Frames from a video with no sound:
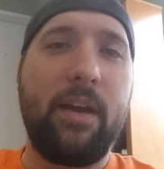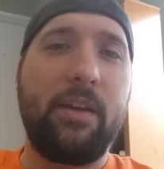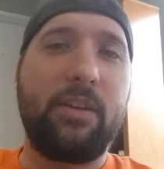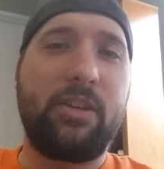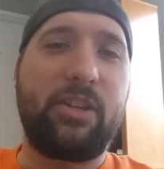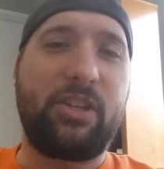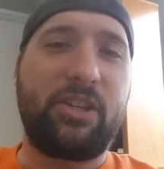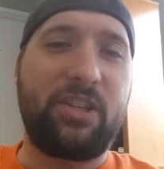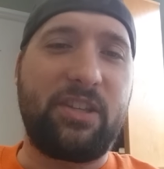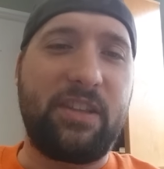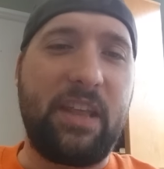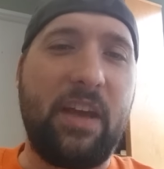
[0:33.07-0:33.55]

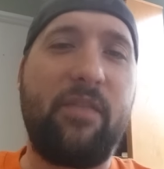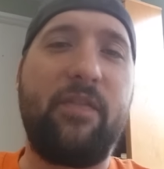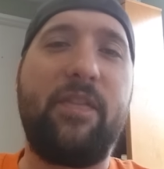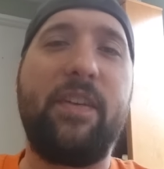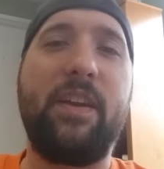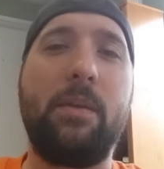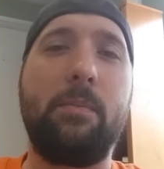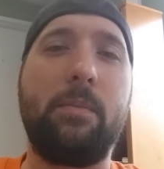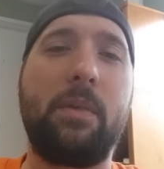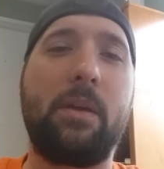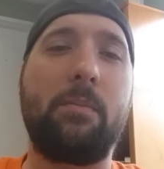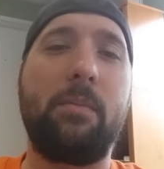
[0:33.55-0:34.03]

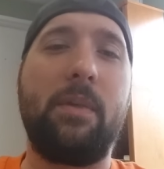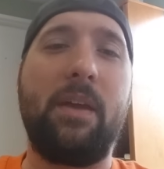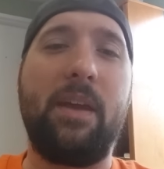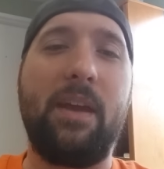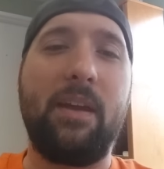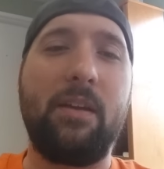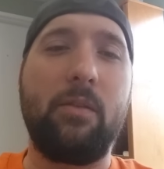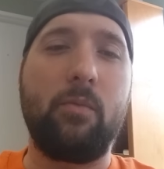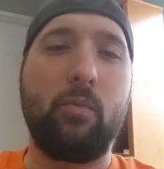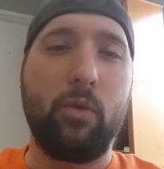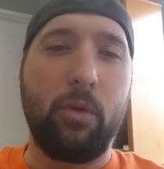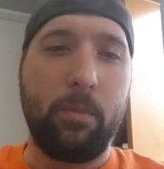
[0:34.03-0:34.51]
Stephanie
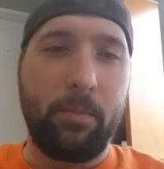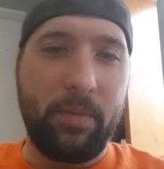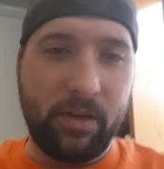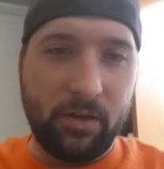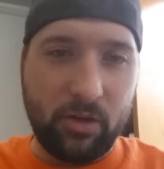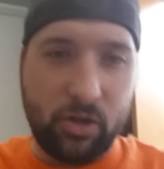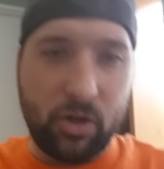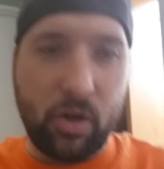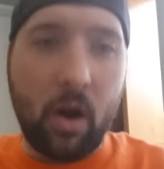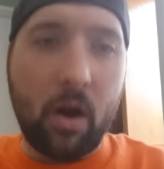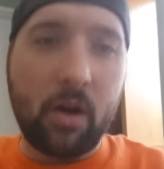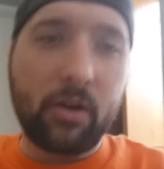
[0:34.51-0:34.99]
McMahon will be
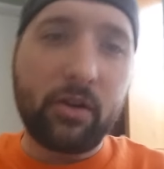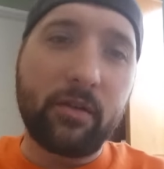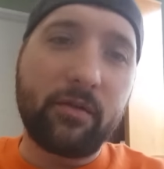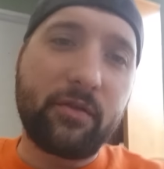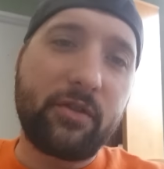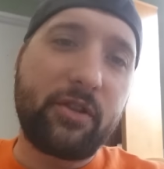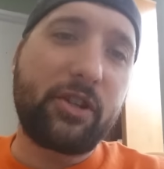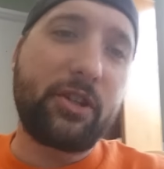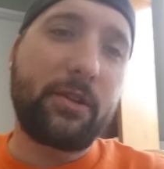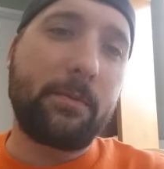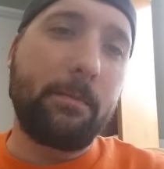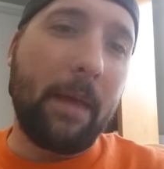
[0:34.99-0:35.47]
in charge of
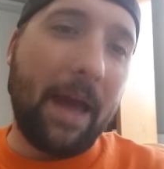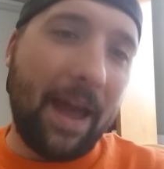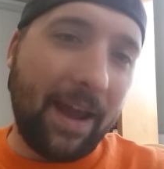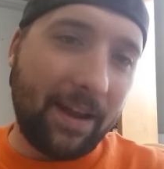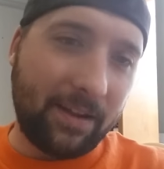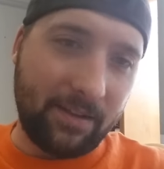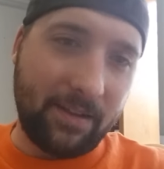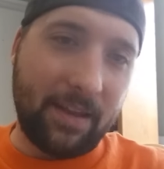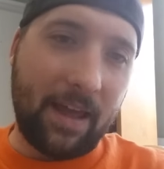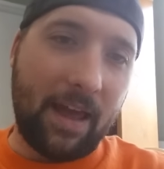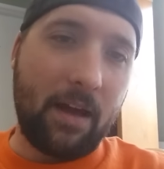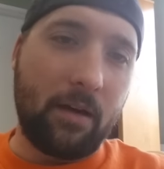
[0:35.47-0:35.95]

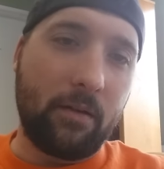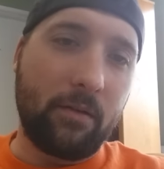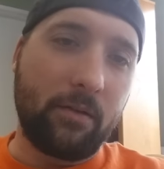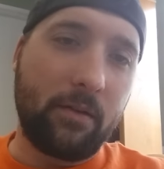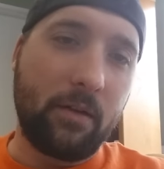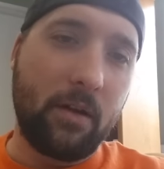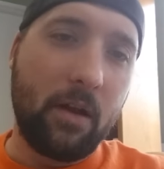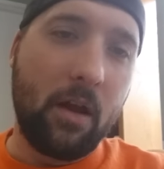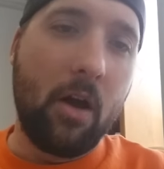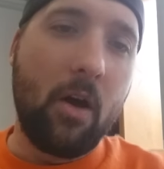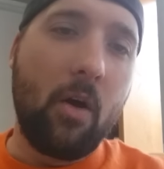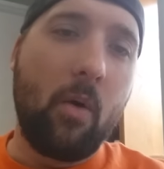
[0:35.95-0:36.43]

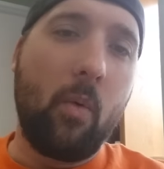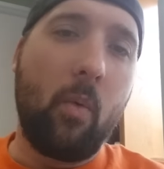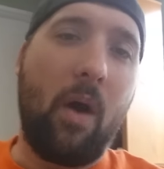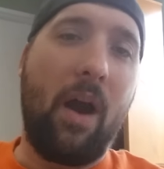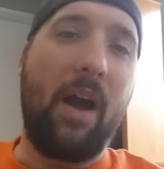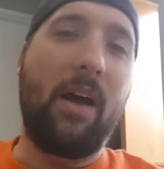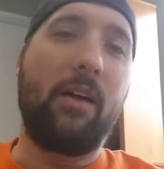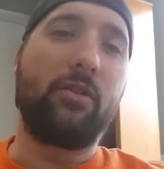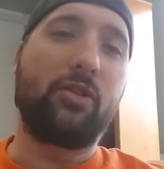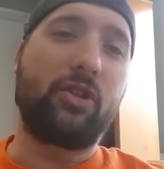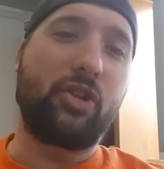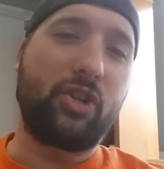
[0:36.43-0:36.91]
SmackDown,
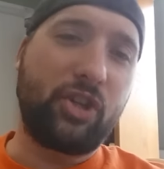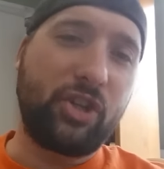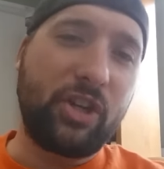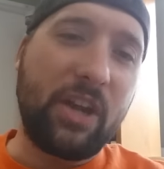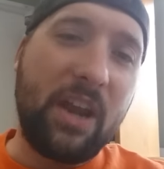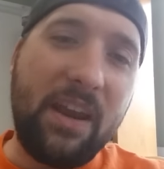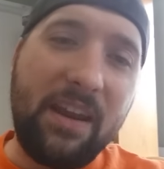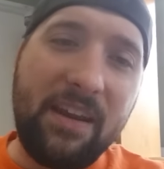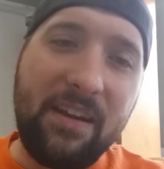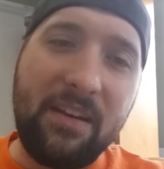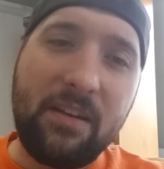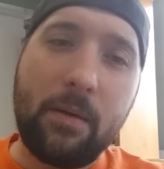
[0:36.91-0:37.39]
while
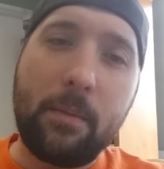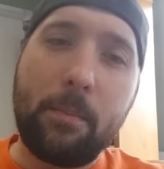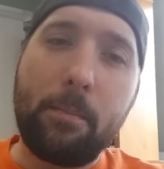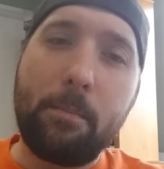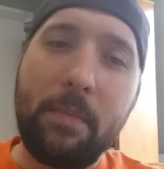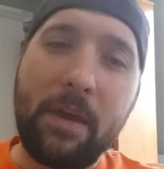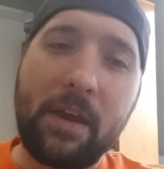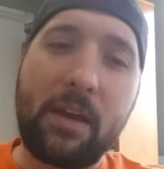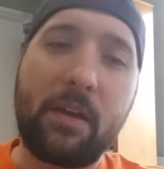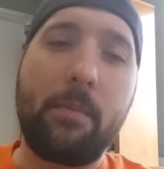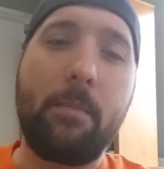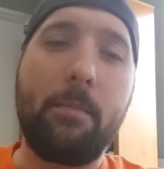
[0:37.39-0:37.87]
Shane
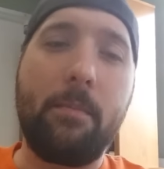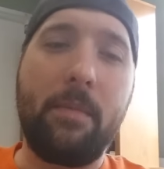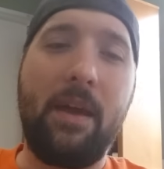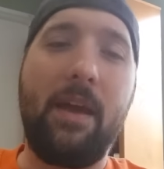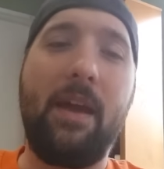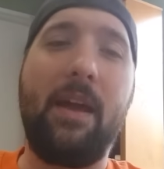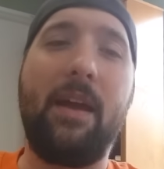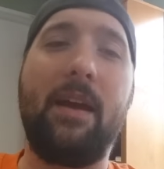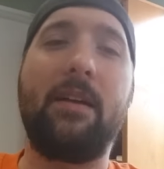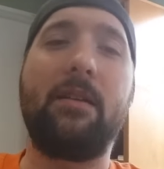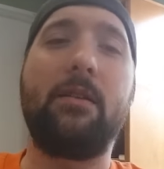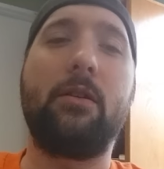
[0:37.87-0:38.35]

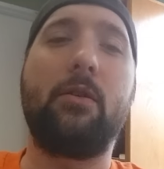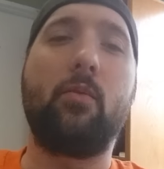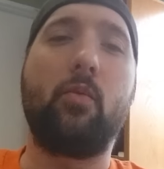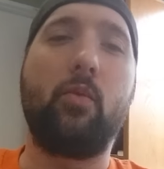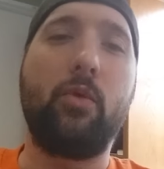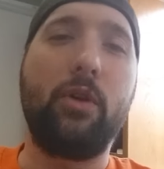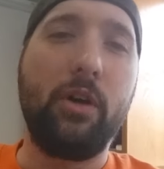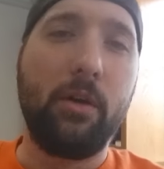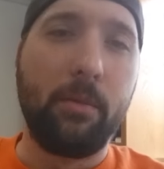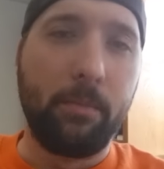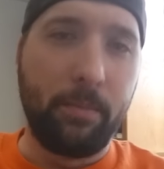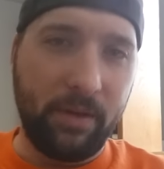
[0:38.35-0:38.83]
McMahon
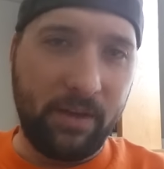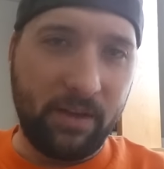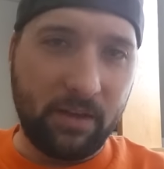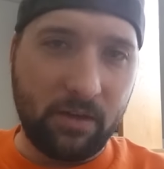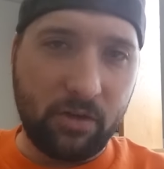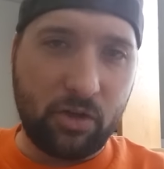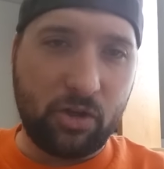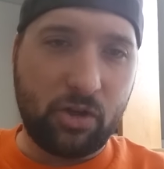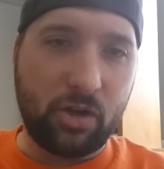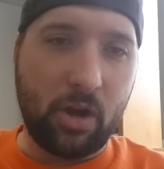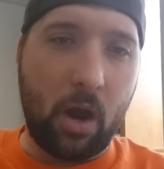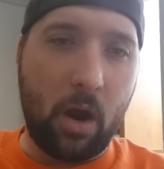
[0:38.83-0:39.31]
will be
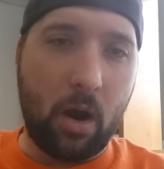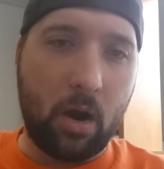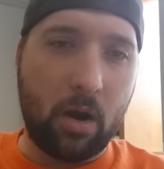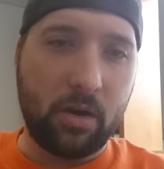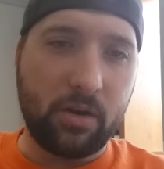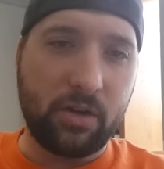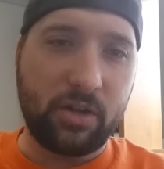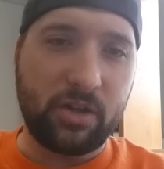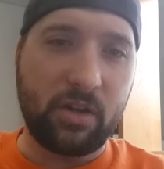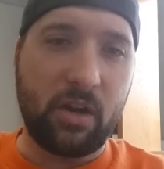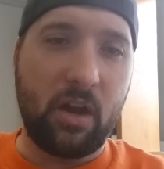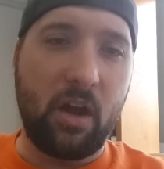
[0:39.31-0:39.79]
in
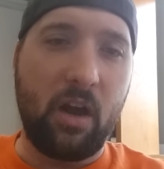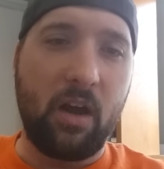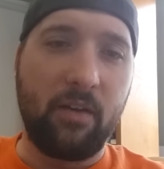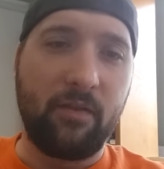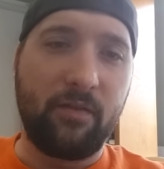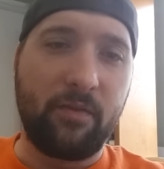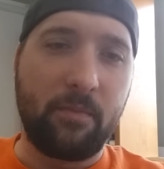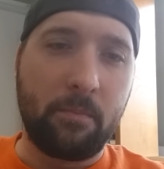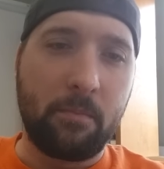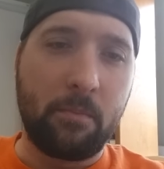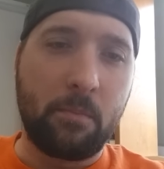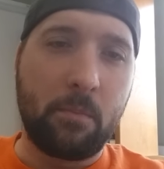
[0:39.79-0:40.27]
charge
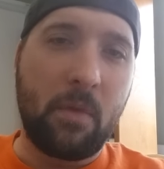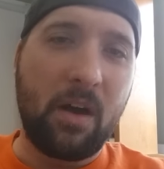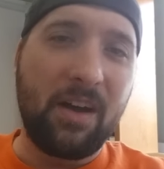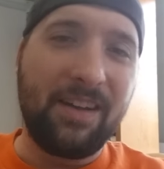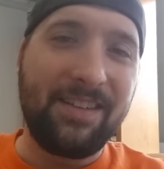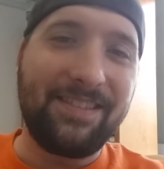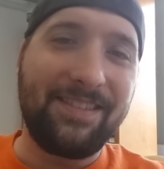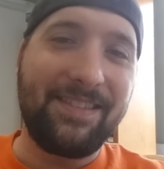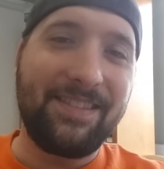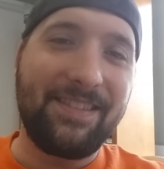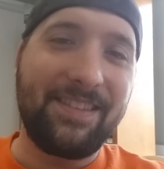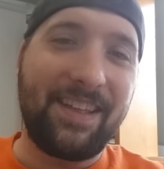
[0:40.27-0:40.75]
of
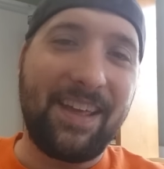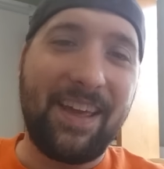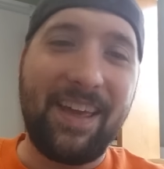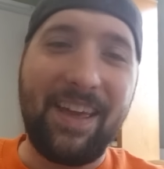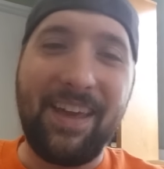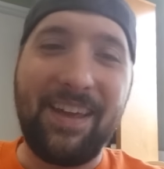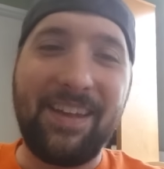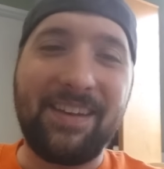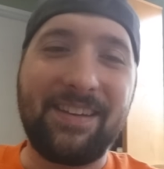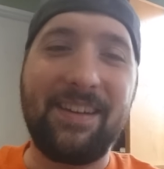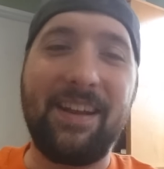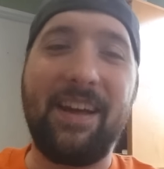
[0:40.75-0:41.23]

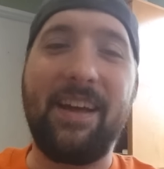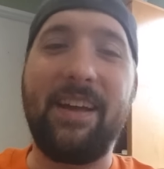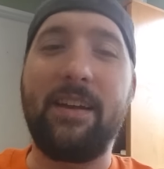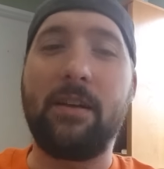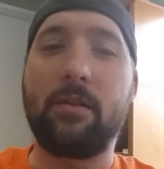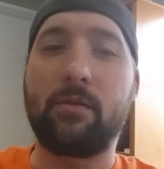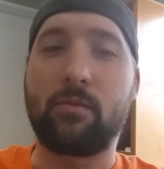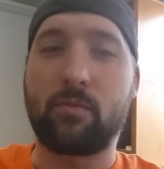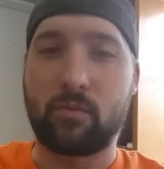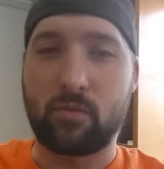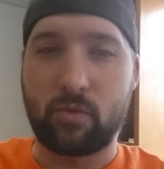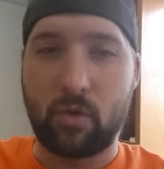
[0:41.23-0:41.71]
Monday
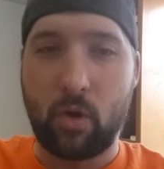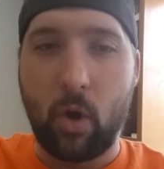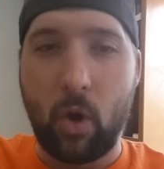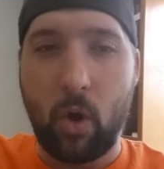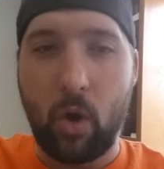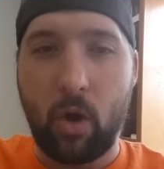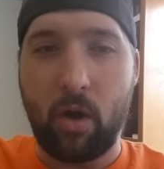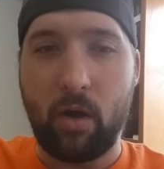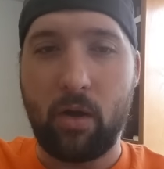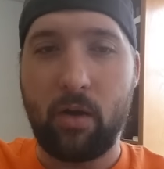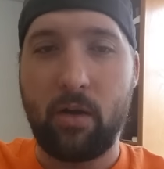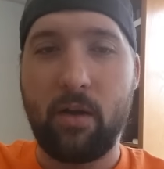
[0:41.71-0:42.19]
Night
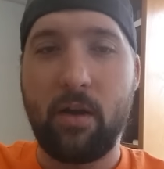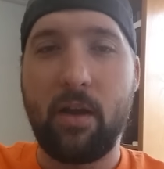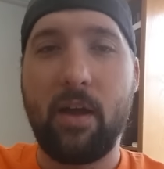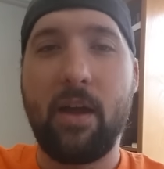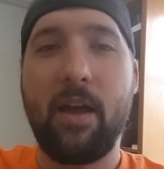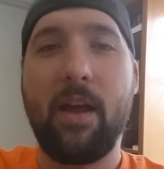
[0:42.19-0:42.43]
Raw.